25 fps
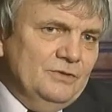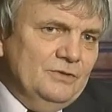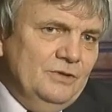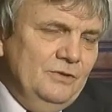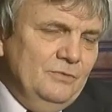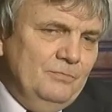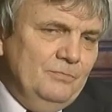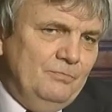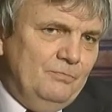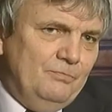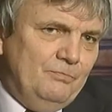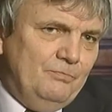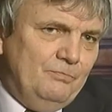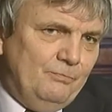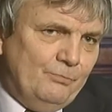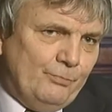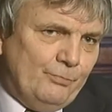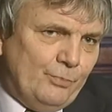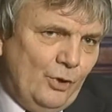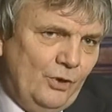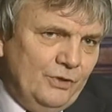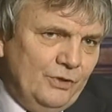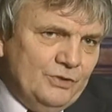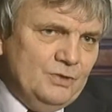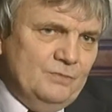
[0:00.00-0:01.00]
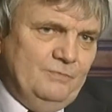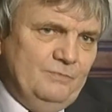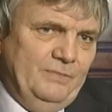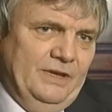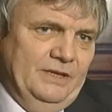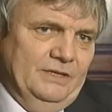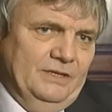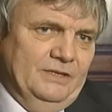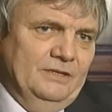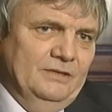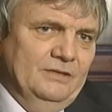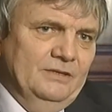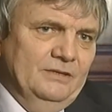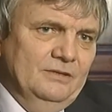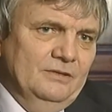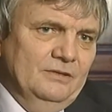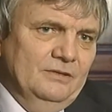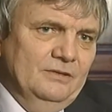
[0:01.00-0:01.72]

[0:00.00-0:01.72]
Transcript: There's no prospect